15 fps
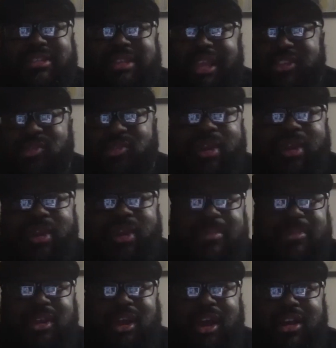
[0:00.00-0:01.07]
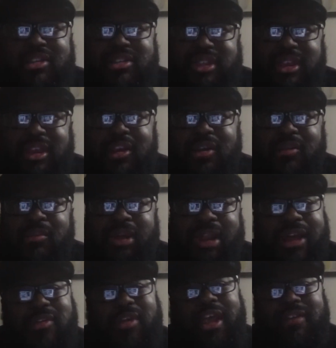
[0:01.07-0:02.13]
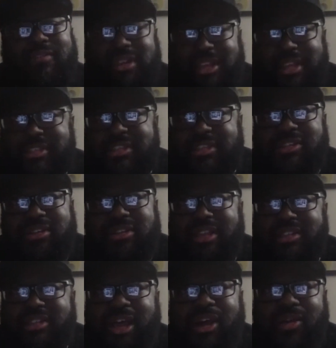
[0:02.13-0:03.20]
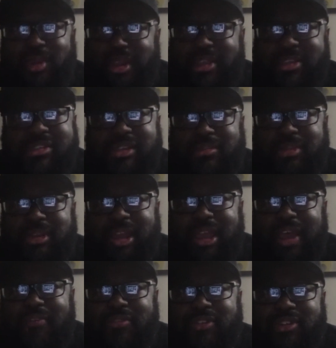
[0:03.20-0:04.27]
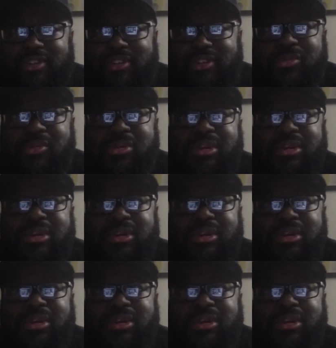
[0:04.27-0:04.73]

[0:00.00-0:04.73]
takes away some of the costs there, but I don't have lenses. So that's always something I have to do.